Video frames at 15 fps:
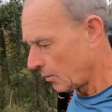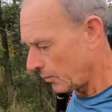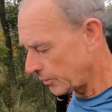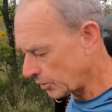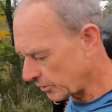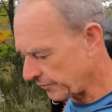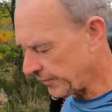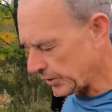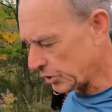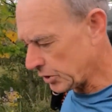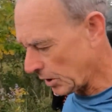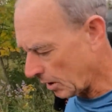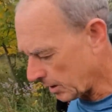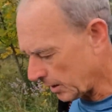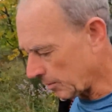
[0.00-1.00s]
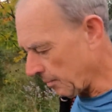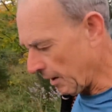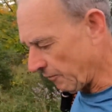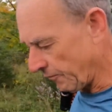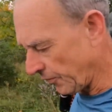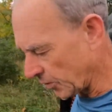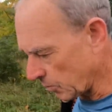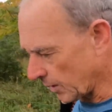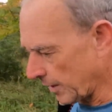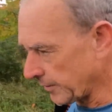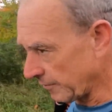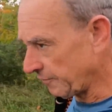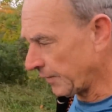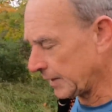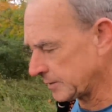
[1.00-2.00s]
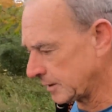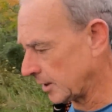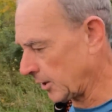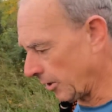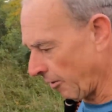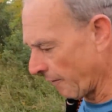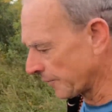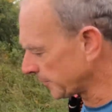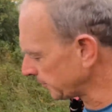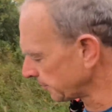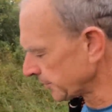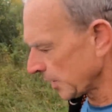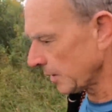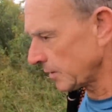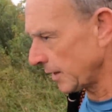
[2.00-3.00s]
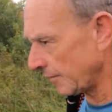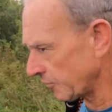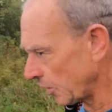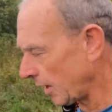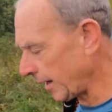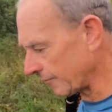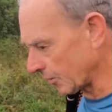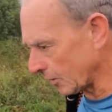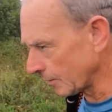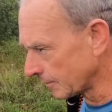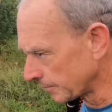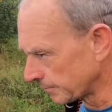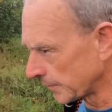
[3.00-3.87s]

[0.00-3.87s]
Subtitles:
We just finished talking about footwear and the fact that never ever